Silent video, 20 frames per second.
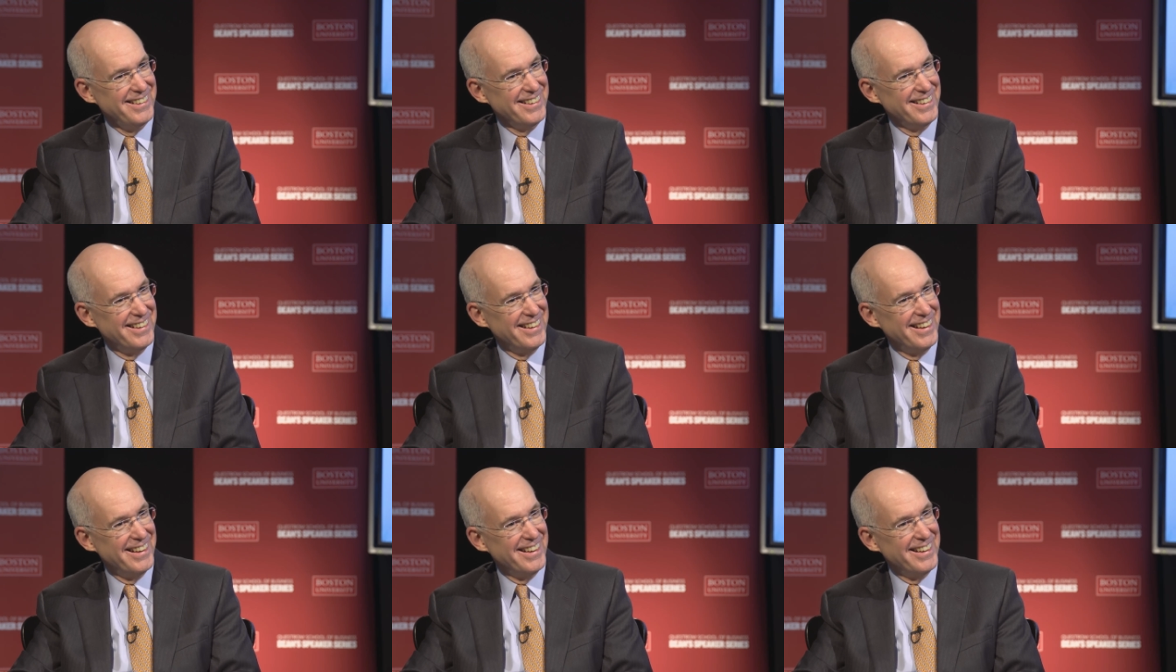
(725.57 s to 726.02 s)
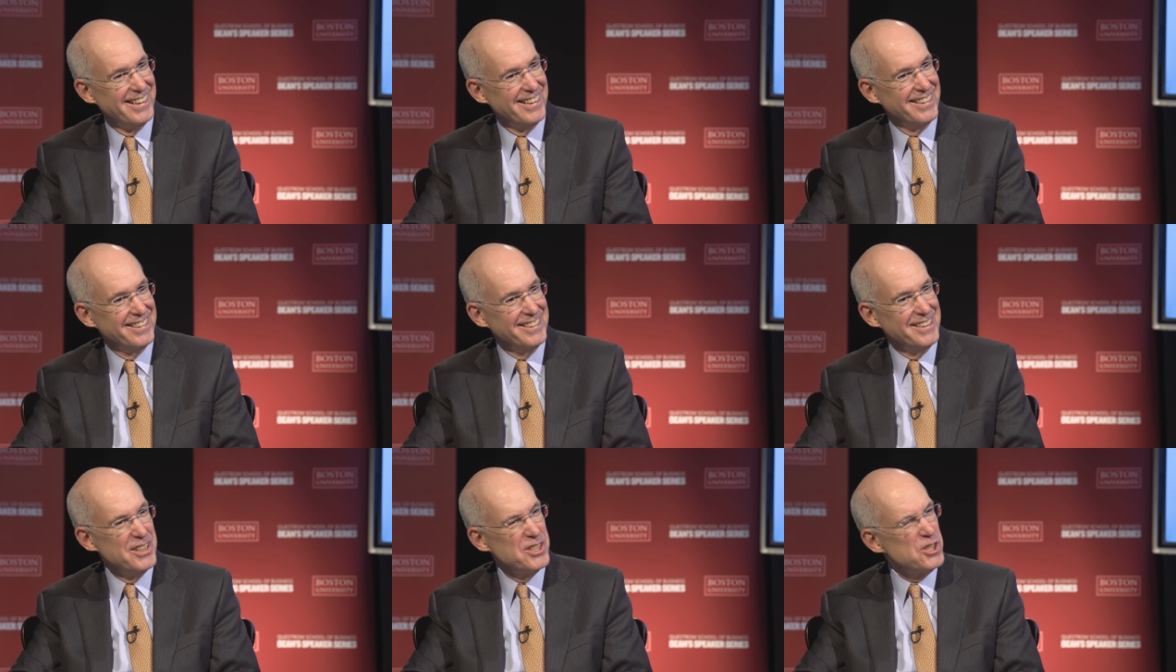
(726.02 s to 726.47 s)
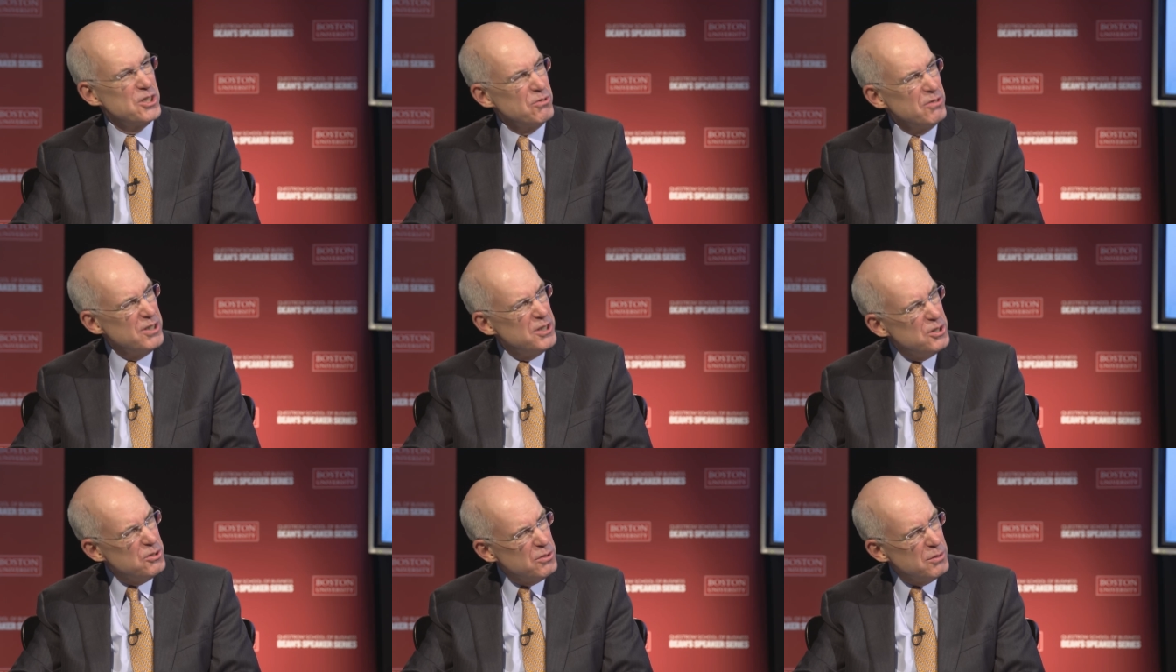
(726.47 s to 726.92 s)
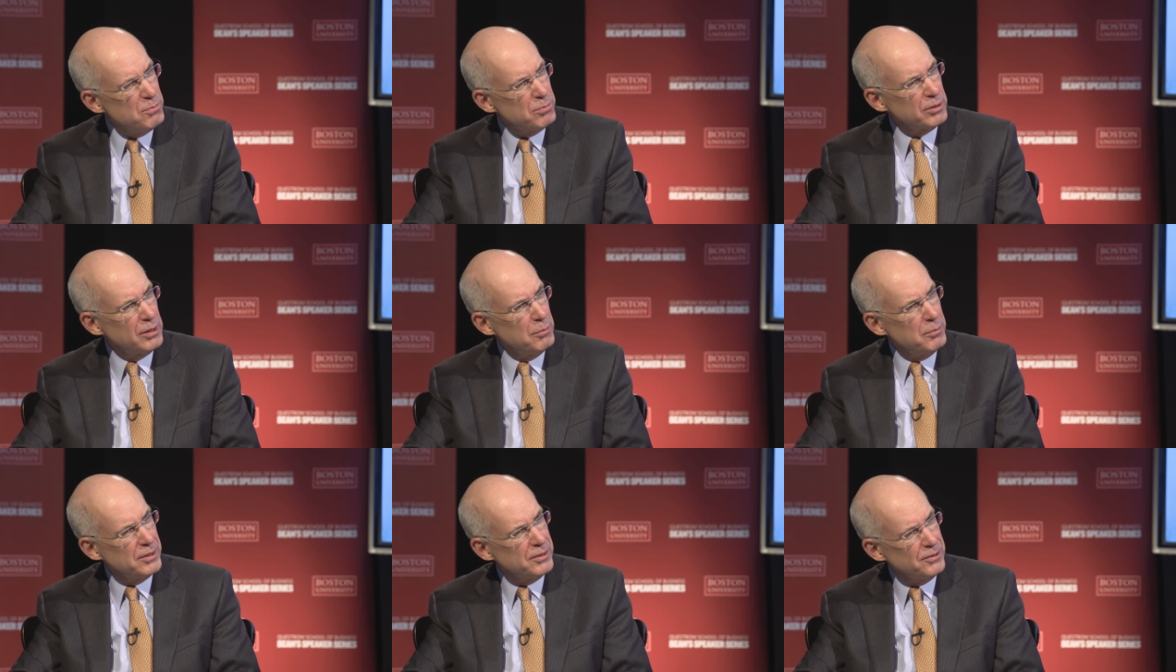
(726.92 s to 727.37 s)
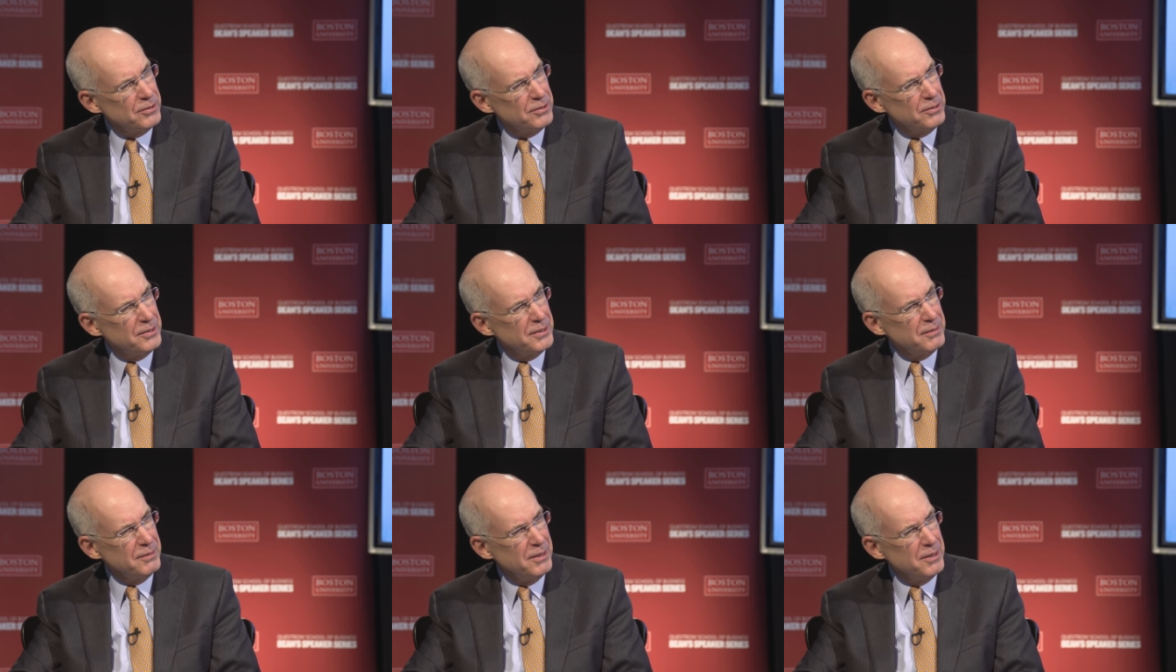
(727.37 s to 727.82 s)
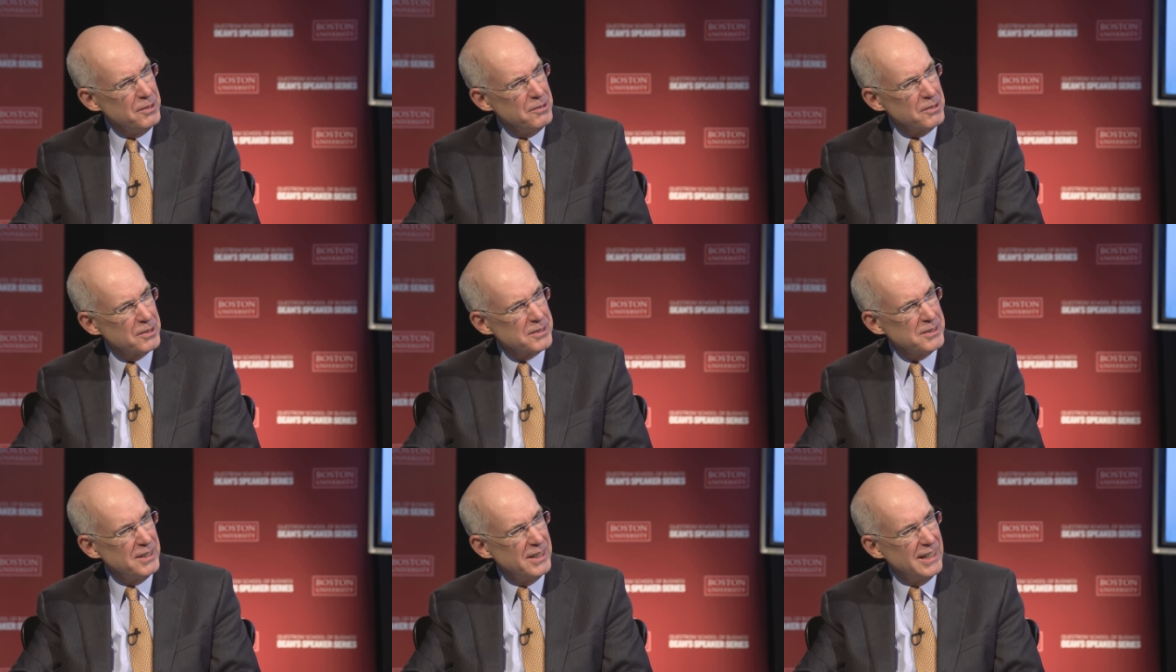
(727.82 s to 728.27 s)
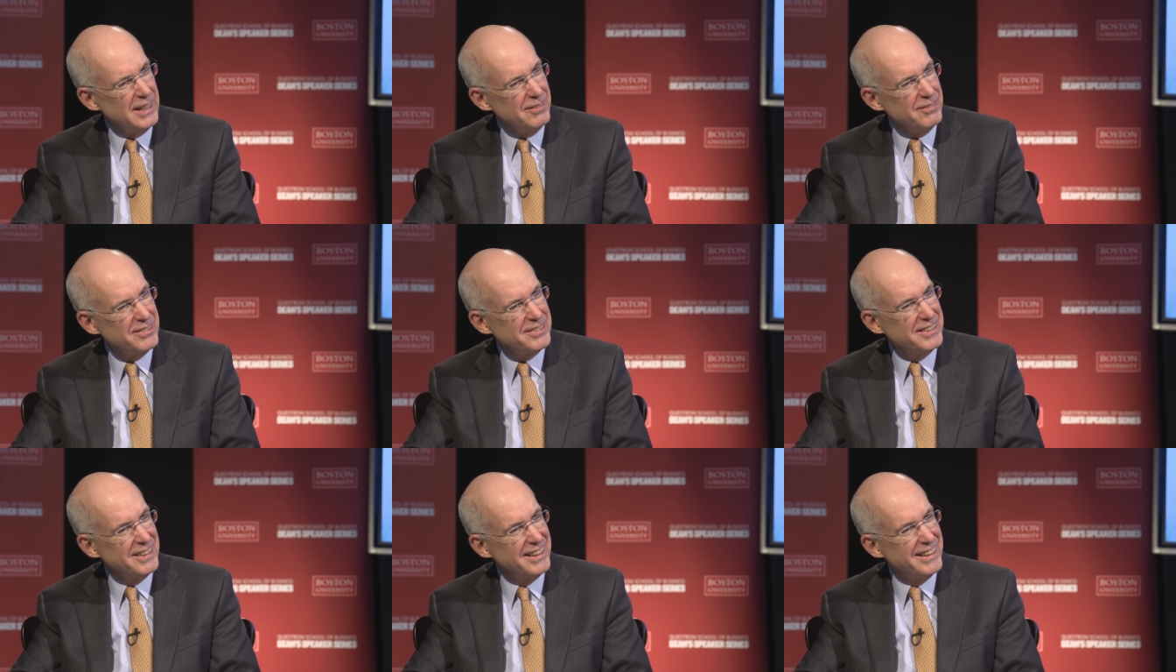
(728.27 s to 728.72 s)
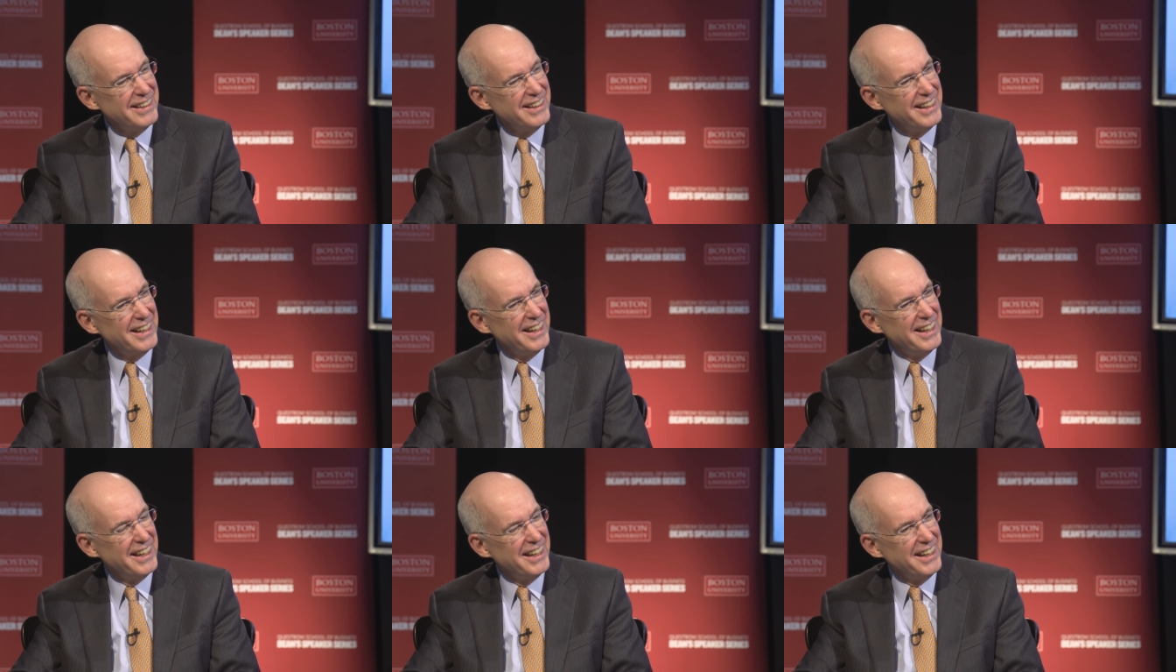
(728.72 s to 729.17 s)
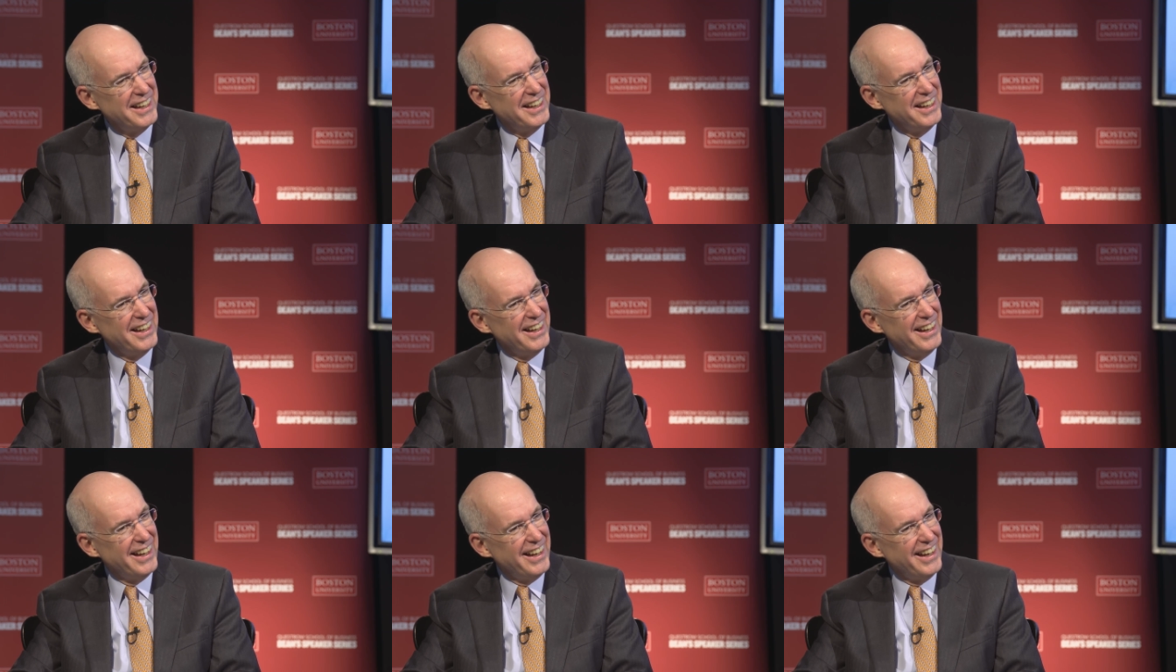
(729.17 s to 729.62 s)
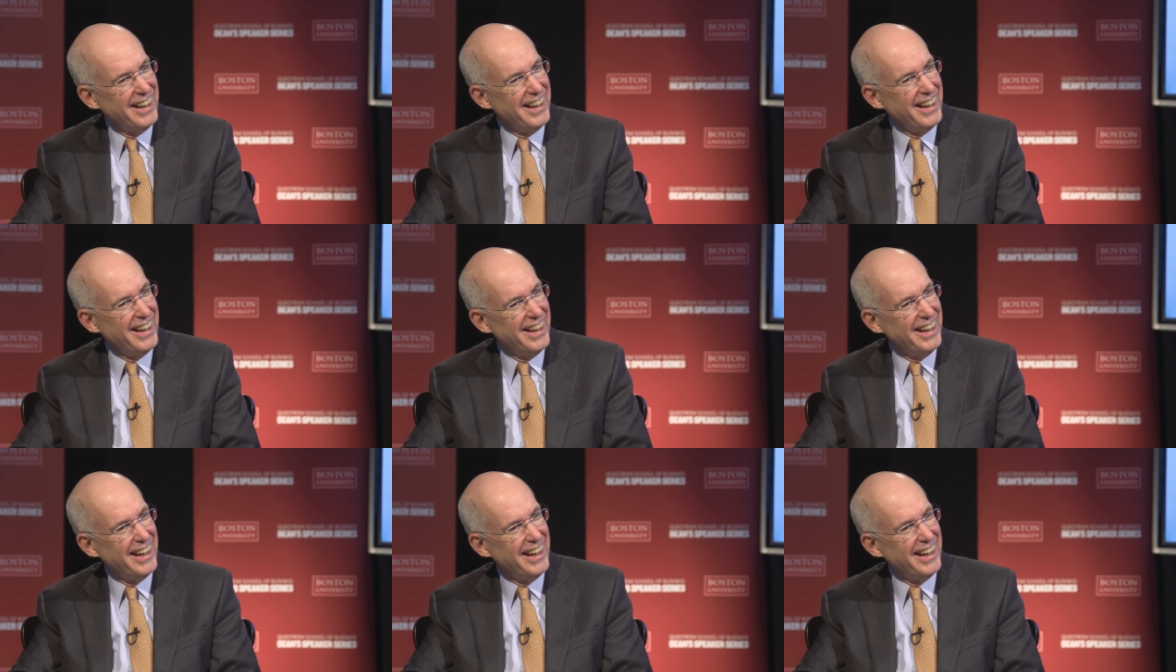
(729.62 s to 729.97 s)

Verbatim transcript: Uh, is there a new imprimatur at the New York Times? Well, there, there. We